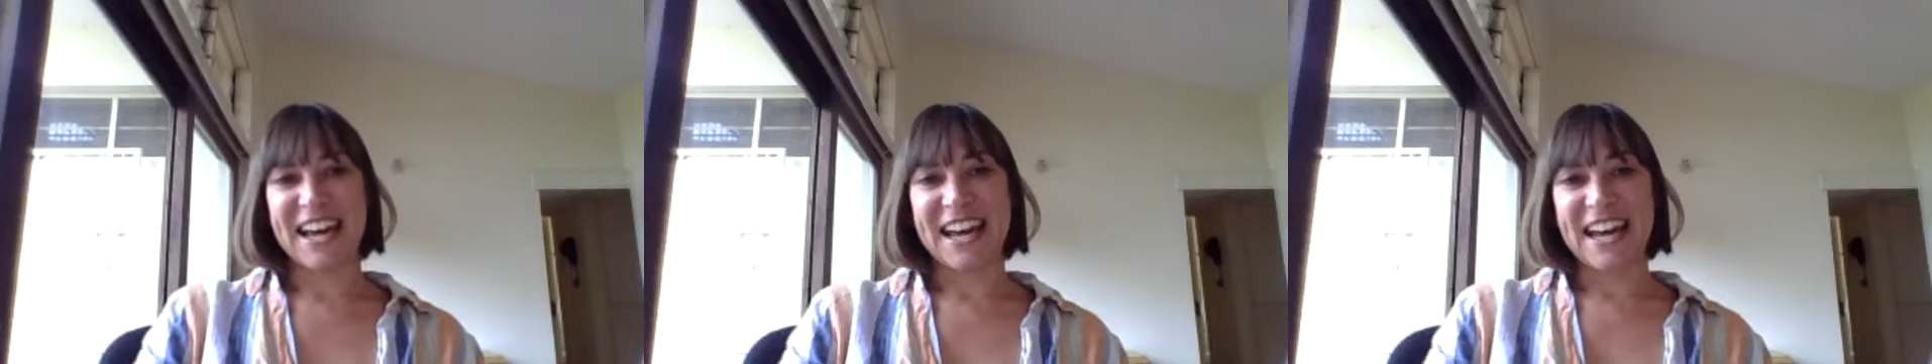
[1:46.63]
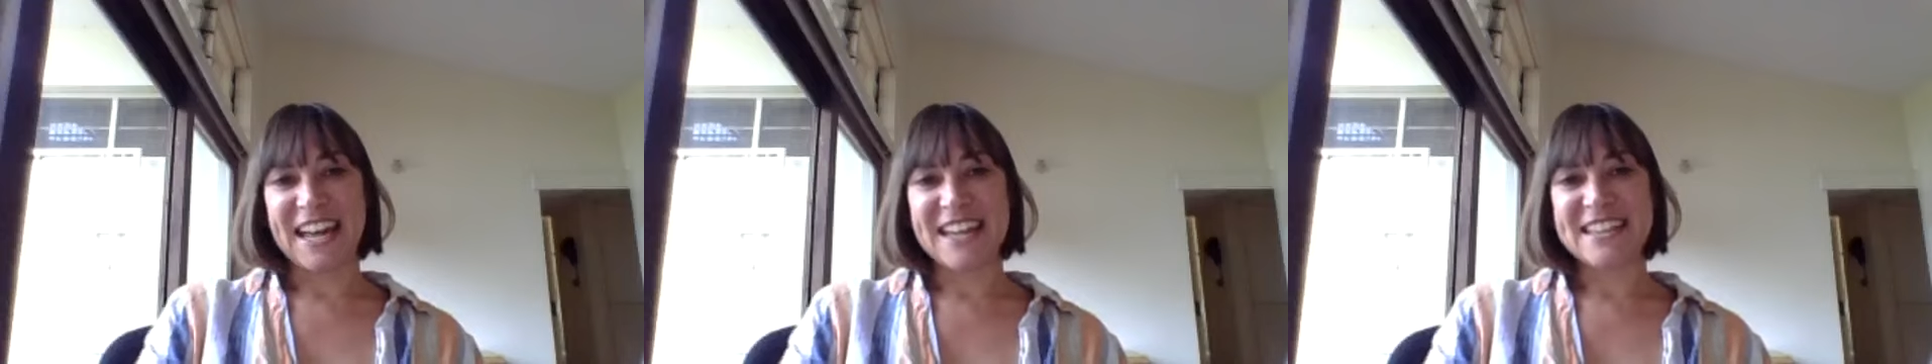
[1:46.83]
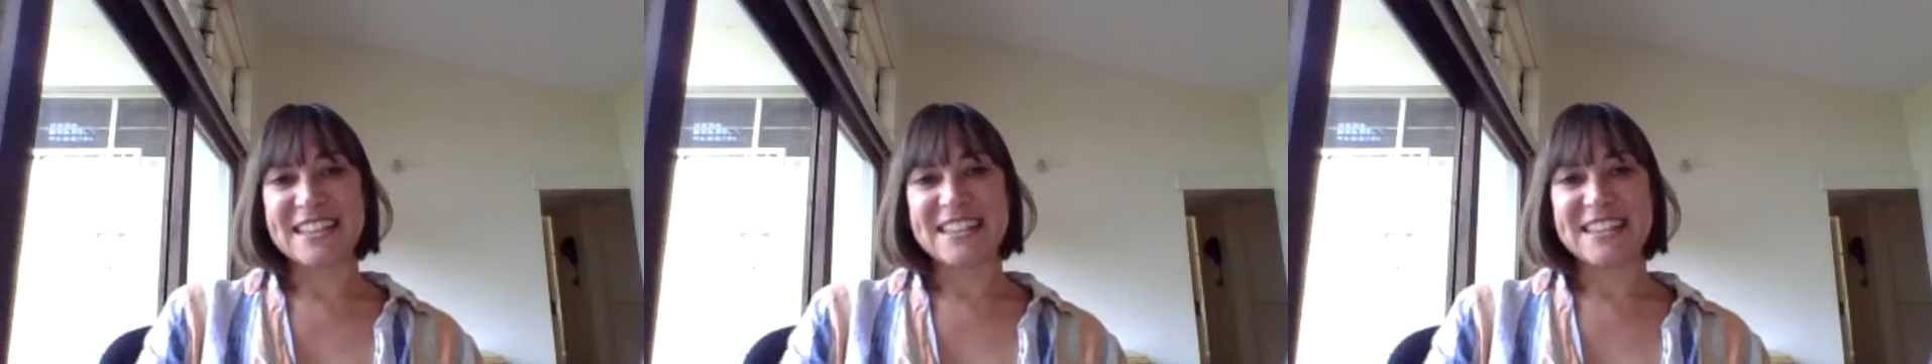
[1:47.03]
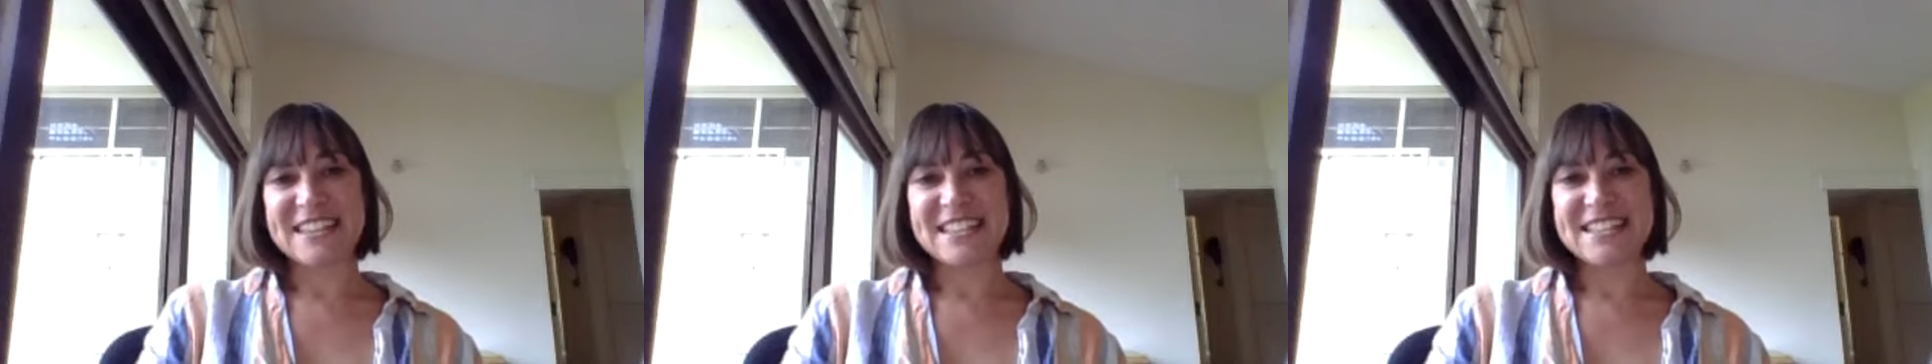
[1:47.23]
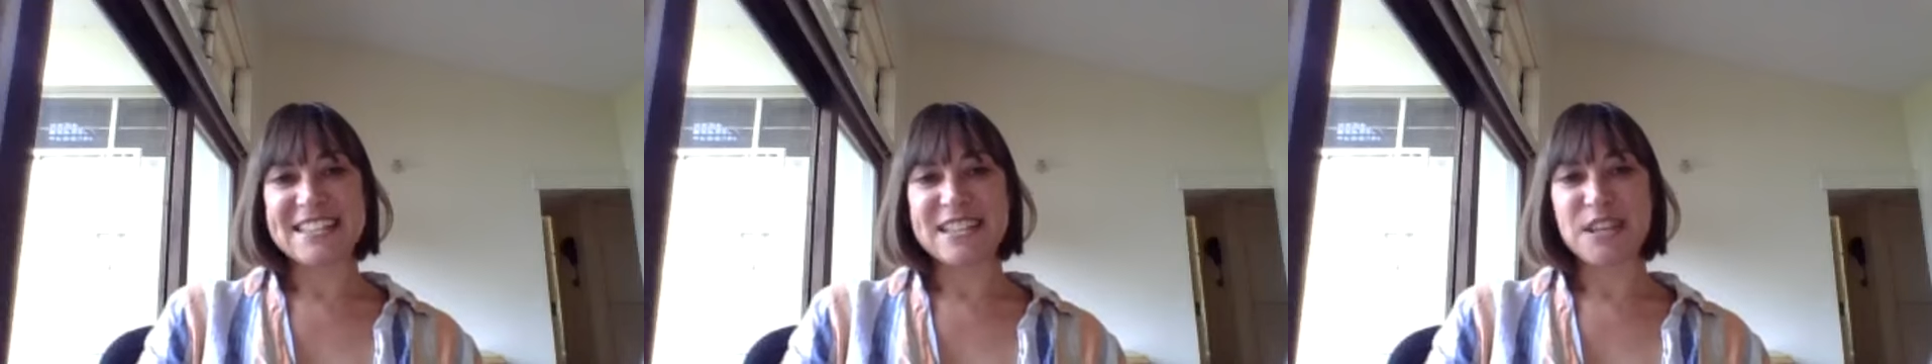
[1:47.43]
And
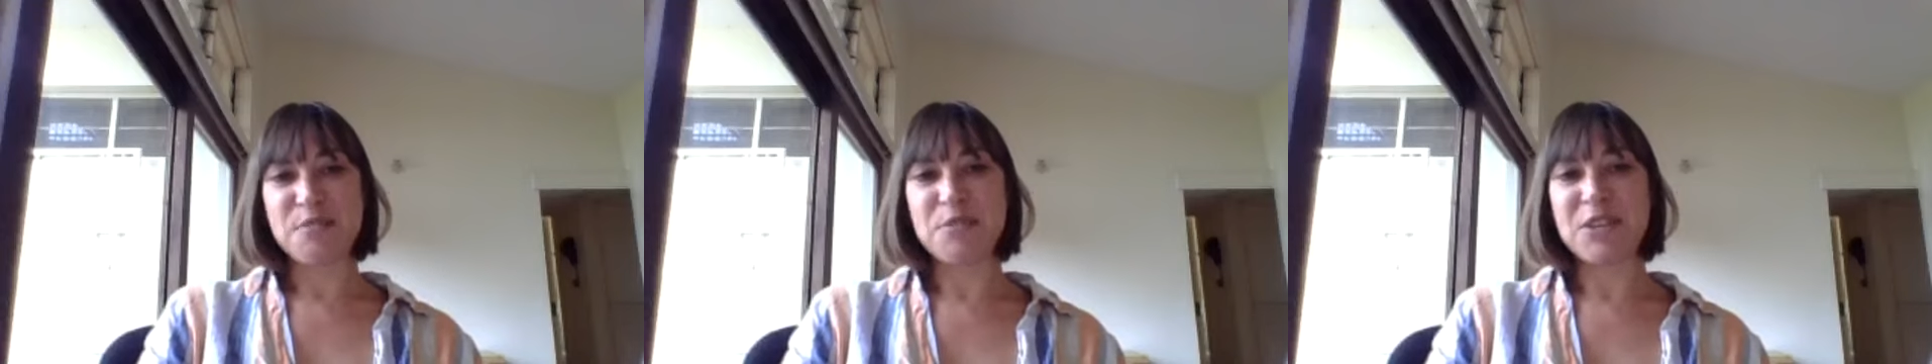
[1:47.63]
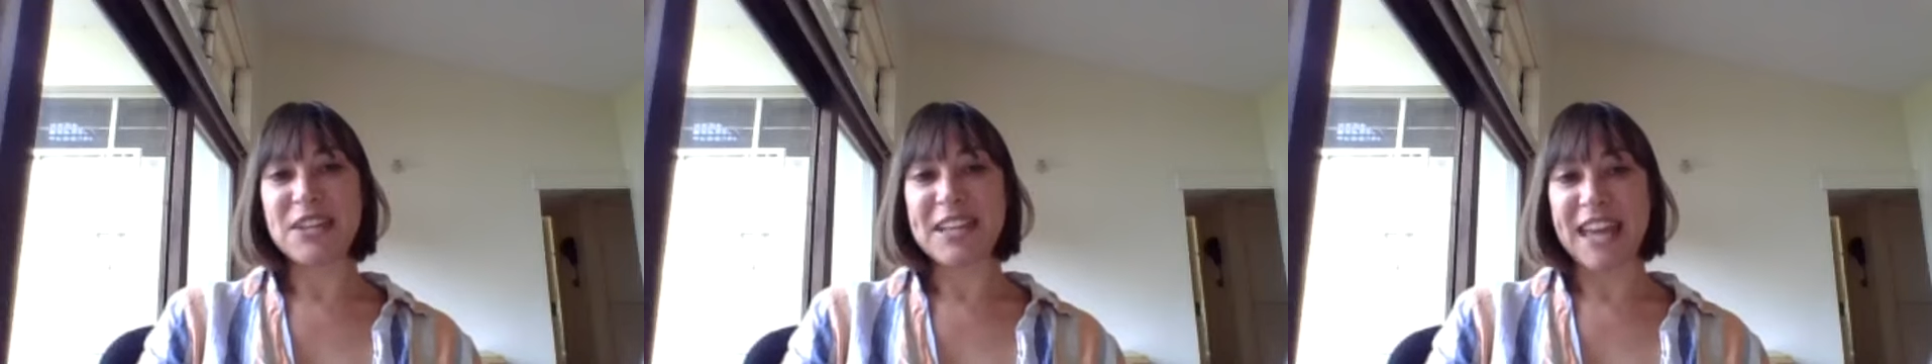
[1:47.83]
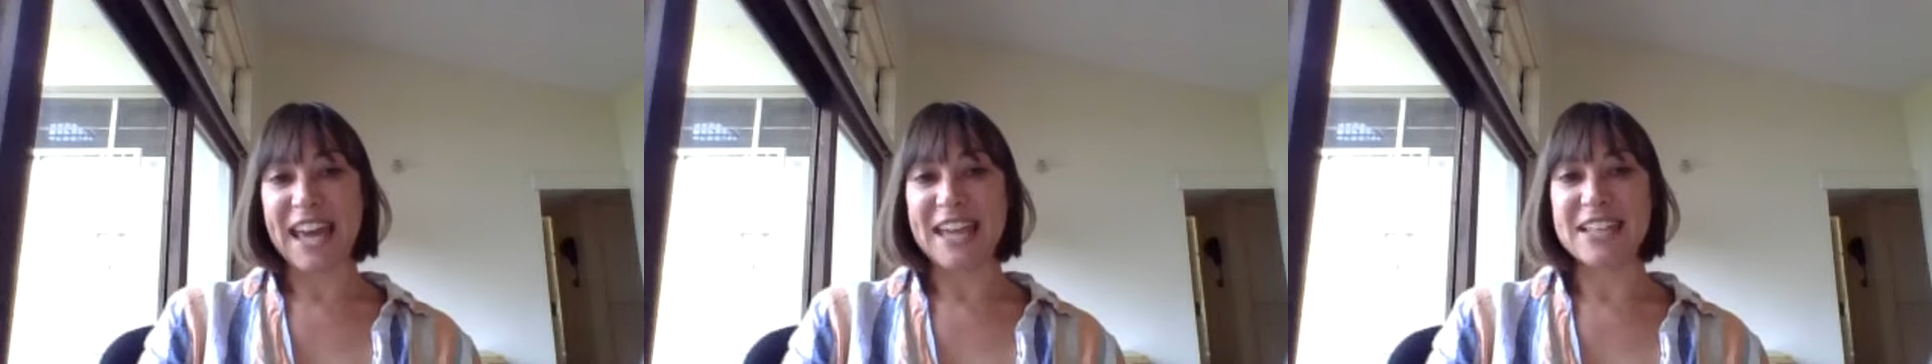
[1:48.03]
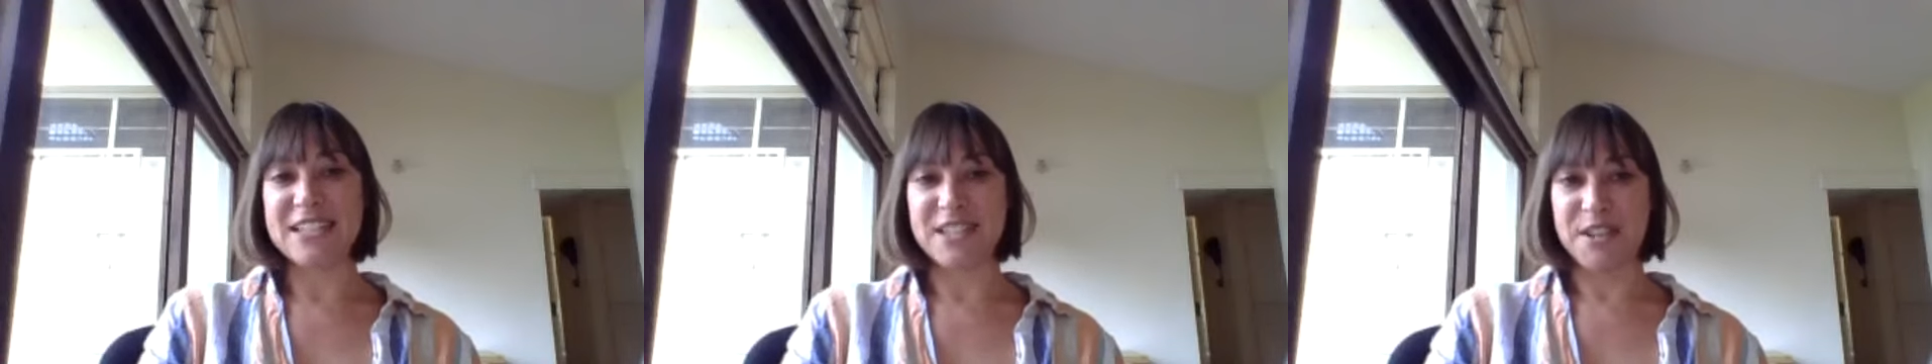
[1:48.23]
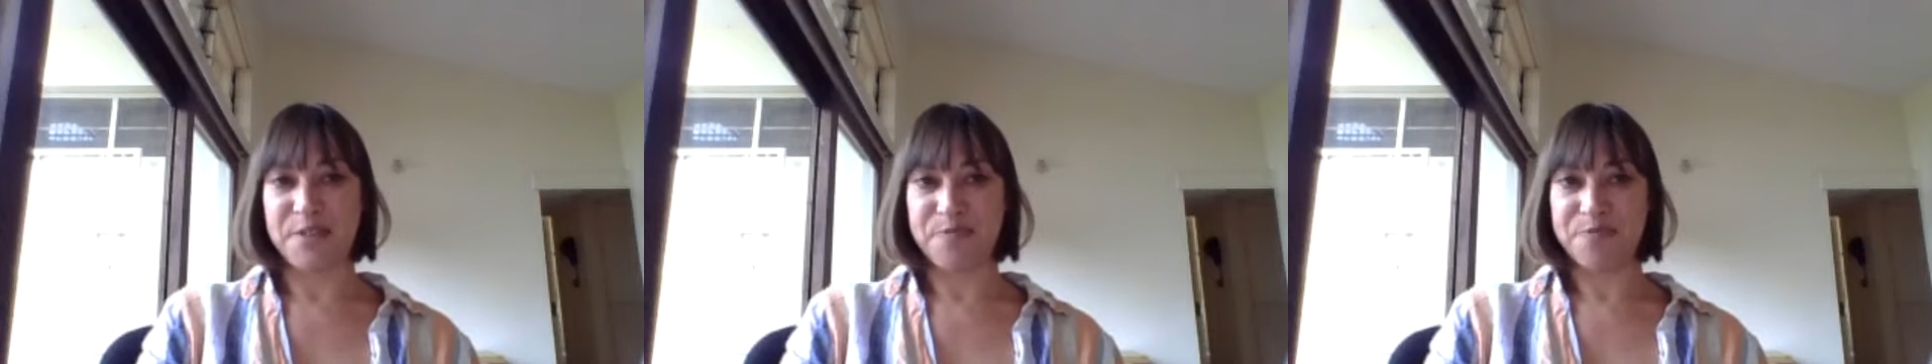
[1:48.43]
this
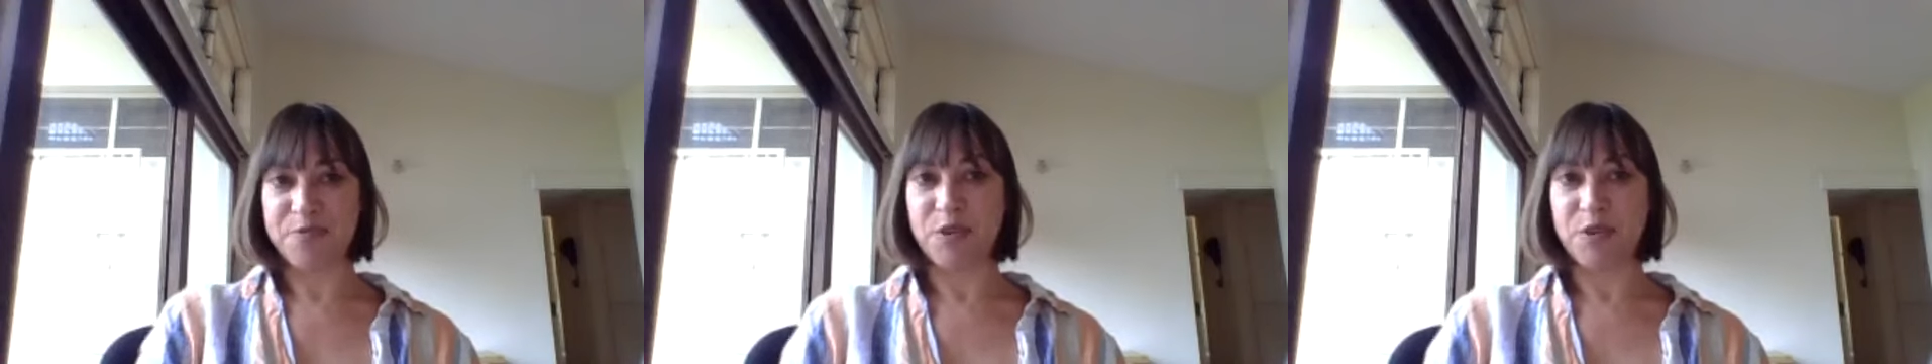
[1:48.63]
communication